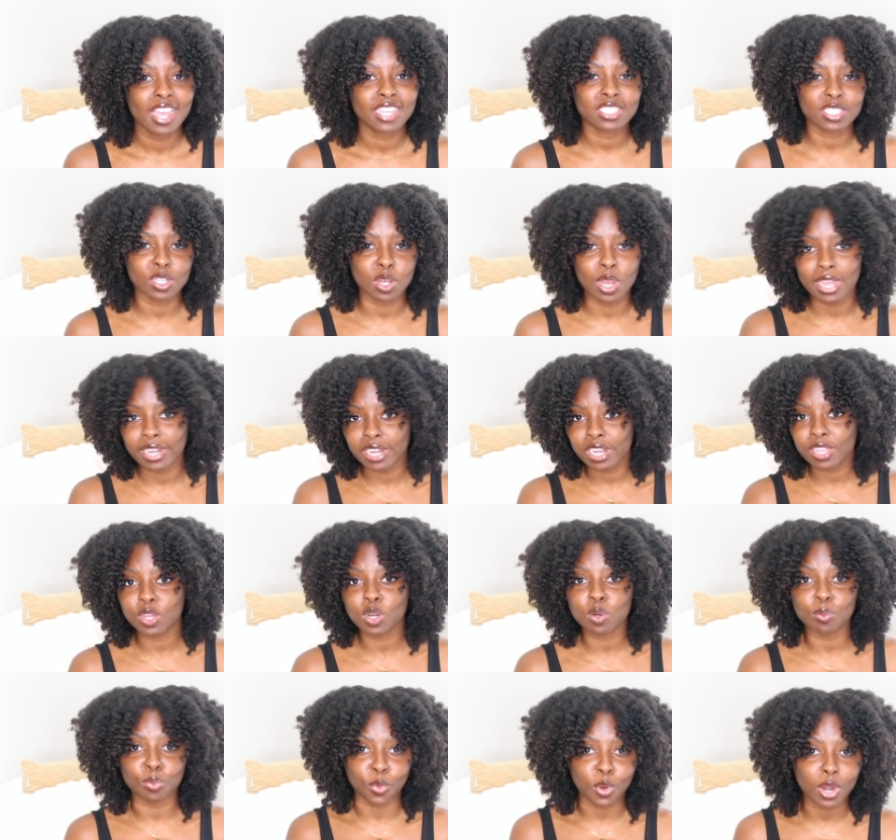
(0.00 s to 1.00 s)
So any
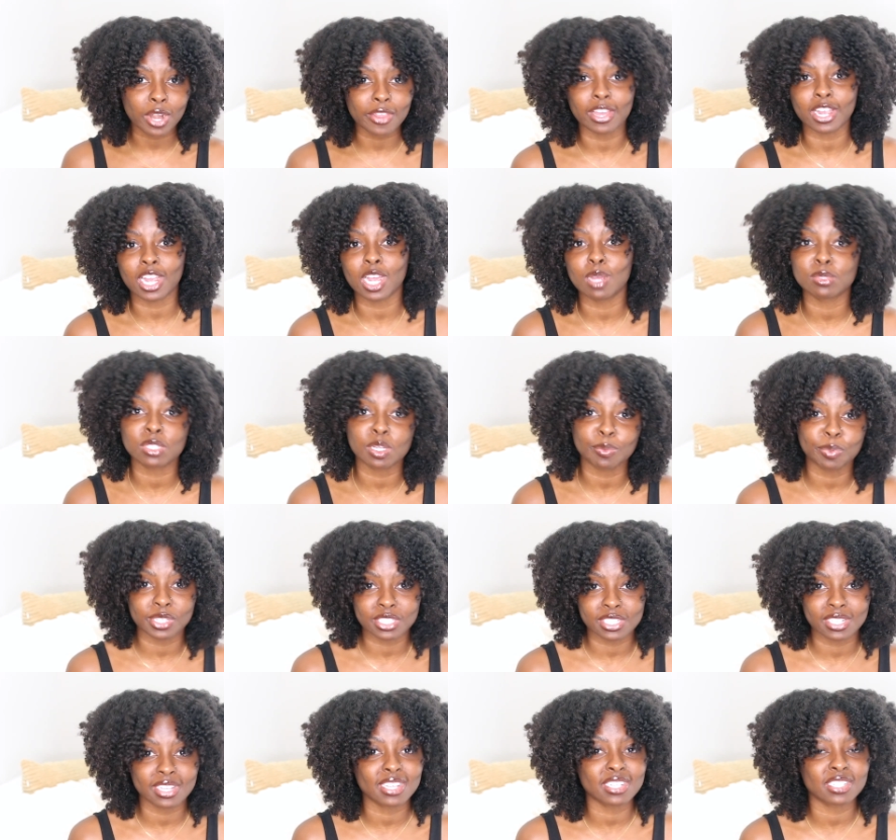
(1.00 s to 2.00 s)
little boy that comes up
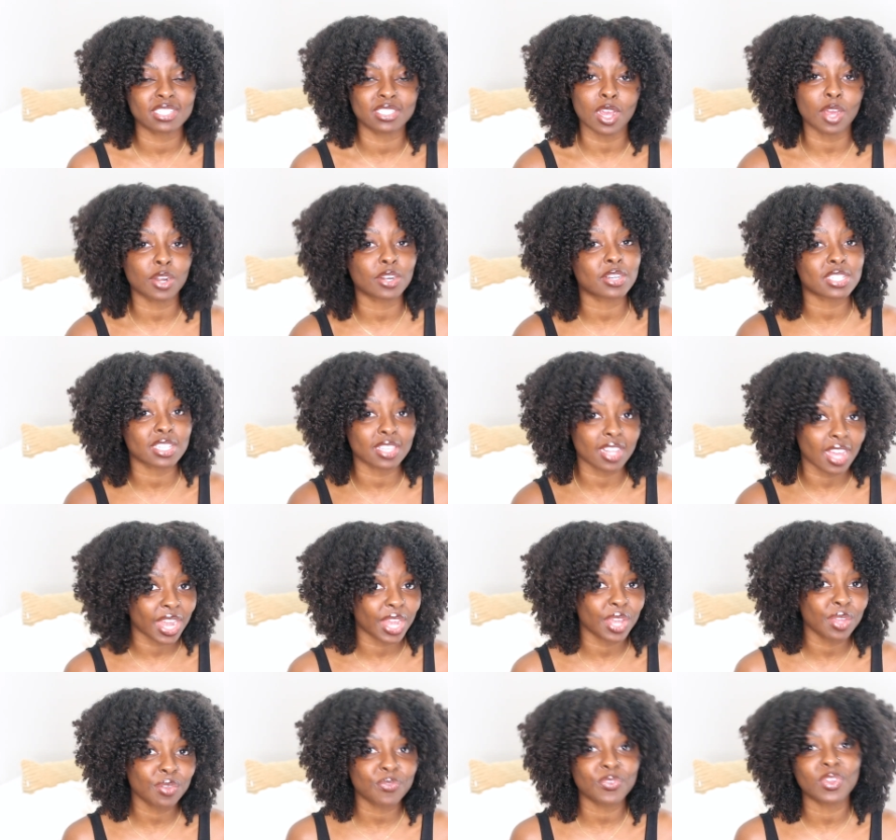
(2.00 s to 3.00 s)
into his daughter's
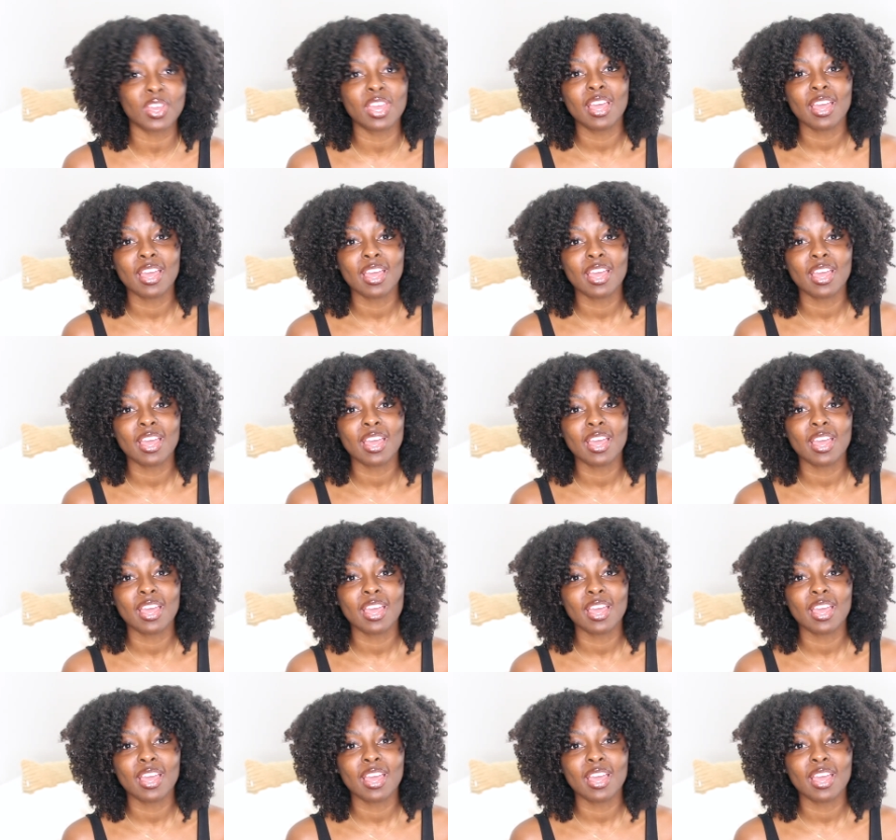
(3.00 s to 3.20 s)
life,